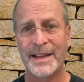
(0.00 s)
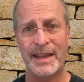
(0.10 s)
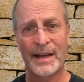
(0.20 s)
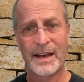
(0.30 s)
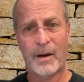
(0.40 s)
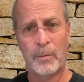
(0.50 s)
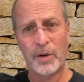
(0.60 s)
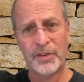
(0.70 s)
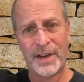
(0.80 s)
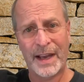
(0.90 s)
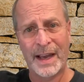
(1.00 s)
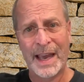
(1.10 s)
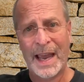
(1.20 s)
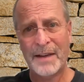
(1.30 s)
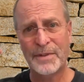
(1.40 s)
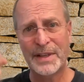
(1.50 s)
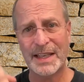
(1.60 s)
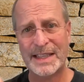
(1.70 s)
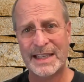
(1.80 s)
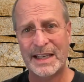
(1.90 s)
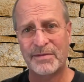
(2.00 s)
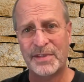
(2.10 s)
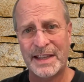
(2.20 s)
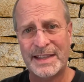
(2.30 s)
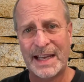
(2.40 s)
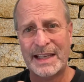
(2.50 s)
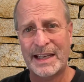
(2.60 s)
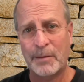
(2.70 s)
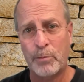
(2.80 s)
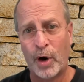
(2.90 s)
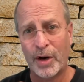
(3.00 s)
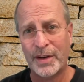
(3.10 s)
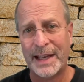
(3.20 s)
that almost a heavenly gift that they can impart,